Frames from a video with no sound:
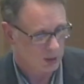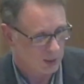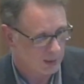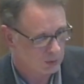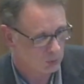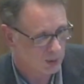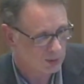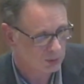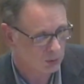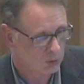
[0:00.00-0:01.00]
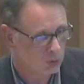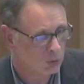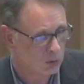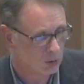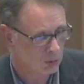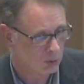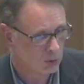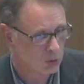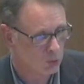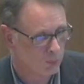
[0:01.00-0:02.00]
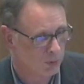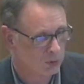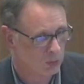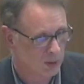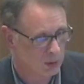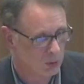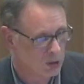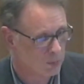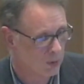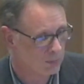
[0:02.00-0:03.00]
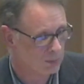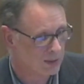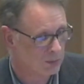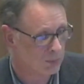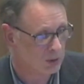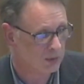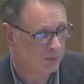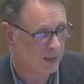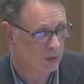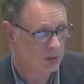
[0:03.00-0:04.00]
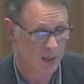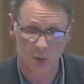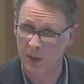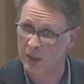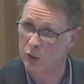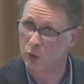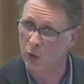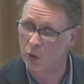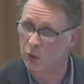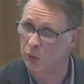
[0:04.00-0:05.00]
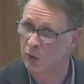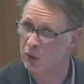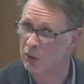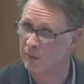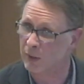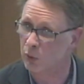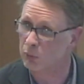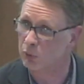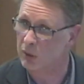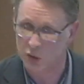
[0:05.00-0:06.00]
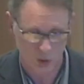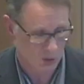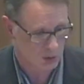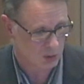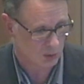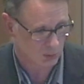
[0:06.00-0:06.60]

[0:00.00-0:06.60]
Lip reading: And what concurs to open the window is probably modifiers as well as co-occurrence of other mutations,